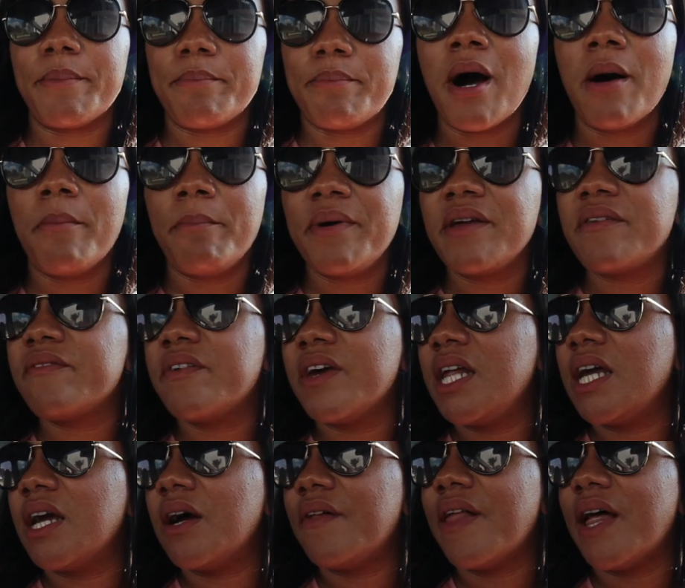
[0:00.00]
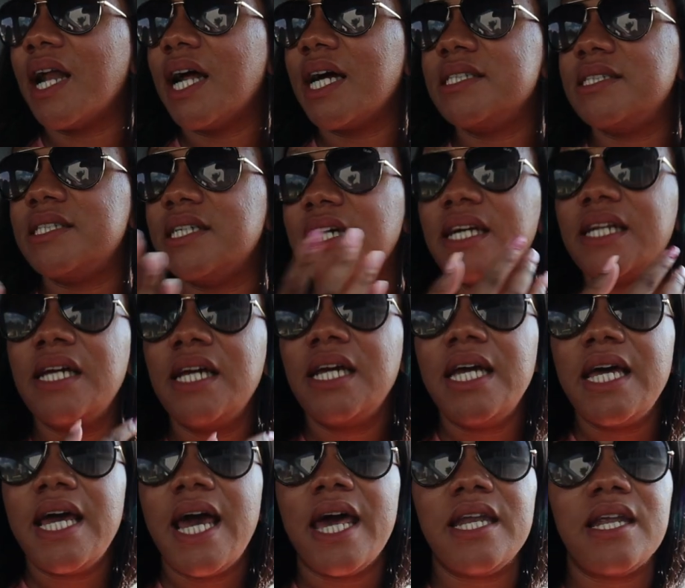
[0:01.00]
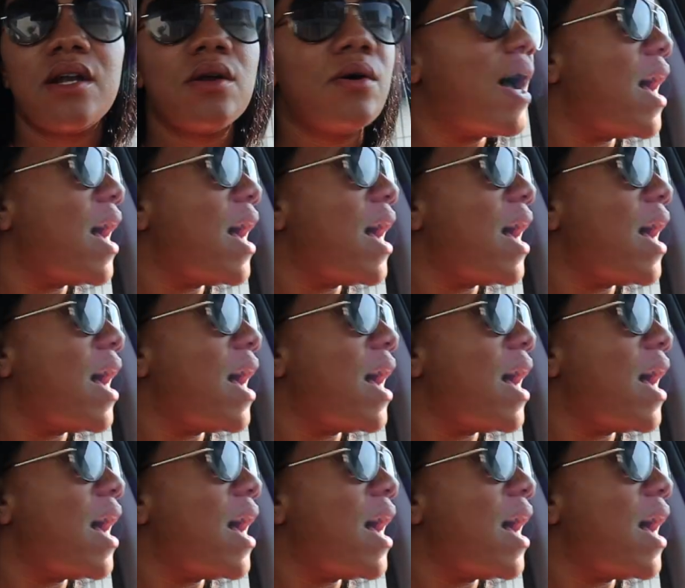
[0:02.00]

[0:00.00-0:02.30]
pumping video that I did. And it'll